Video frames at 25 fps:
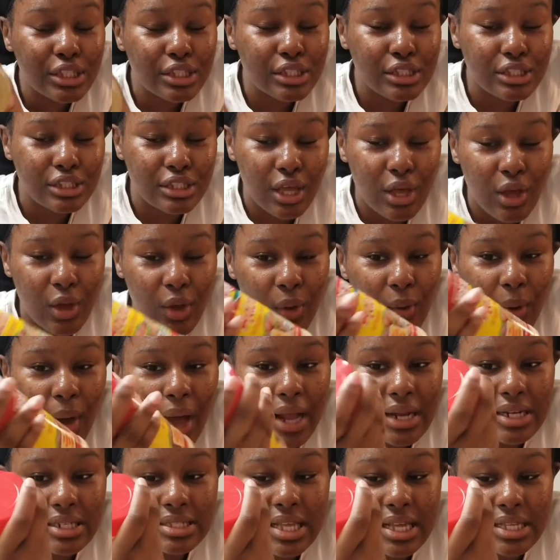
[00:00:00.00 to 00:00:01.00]
So
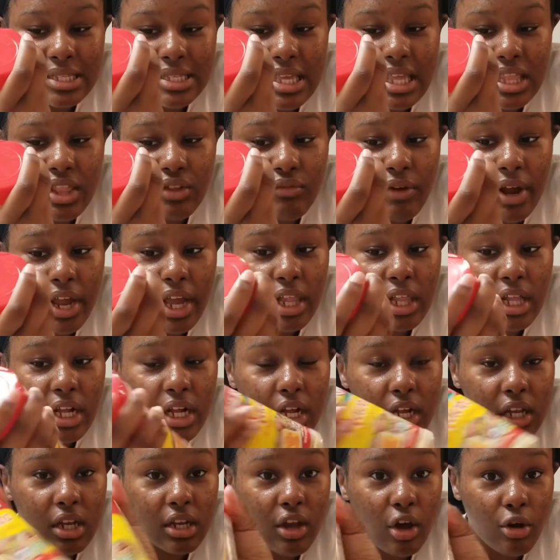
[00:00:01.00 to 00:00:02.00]
I just like to get the regular
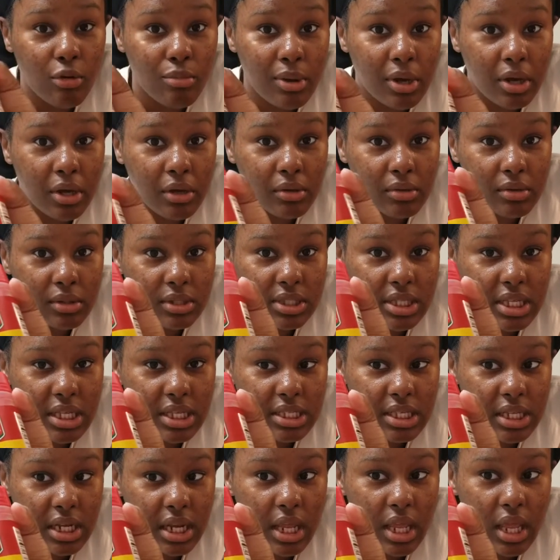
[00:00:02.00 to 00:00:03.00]
adobo
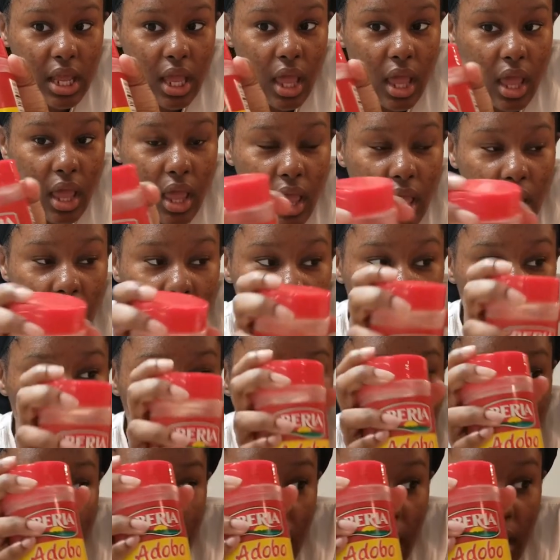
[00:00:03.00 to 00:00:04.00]
seasoning.
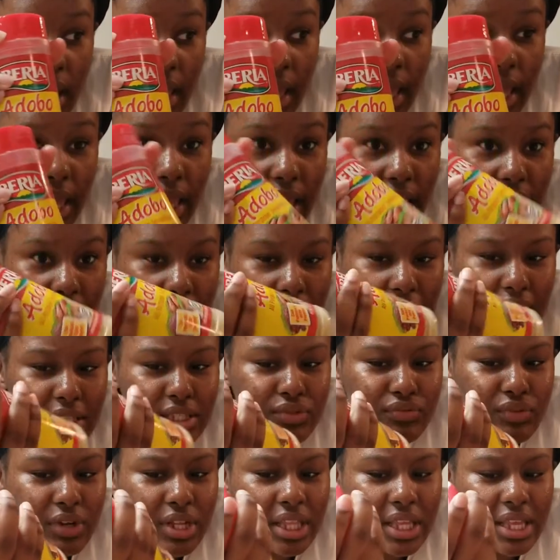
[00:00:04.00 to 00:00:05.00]
And
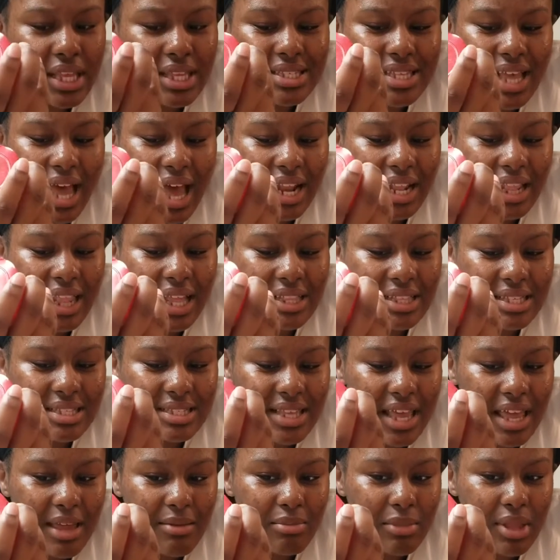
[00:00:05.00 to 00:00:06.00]
it's kind of like the
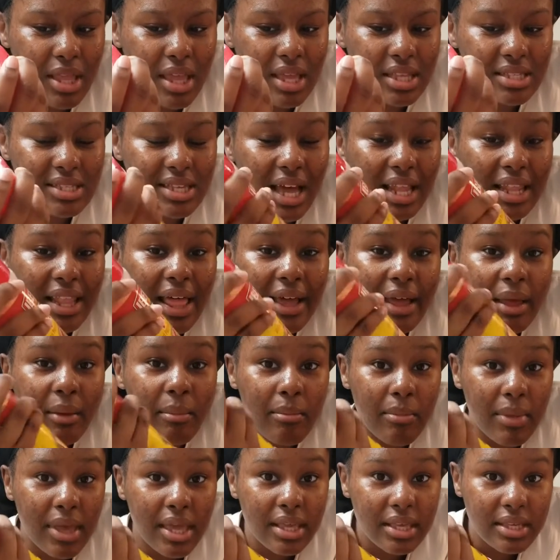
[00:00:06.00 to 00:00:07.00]
same thing. It's kind of like a
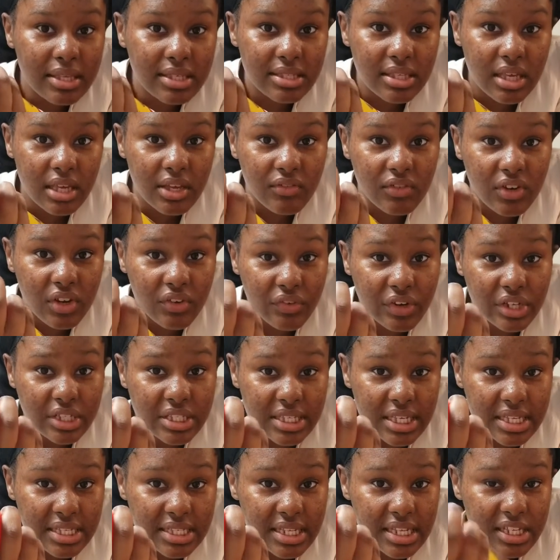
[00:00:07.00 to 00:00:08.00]
mix of different
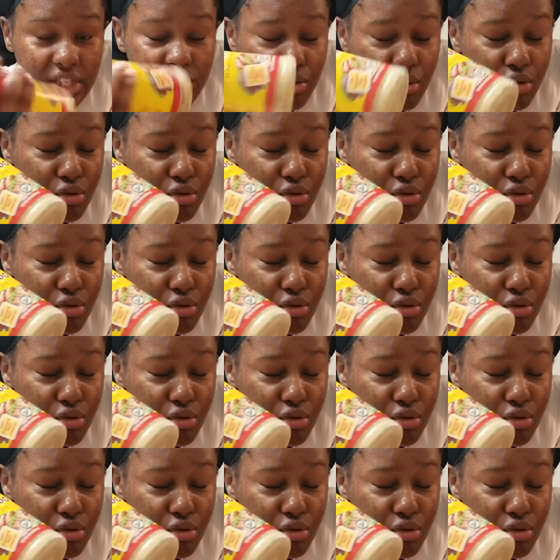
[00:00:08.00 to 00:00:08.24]
seasonings.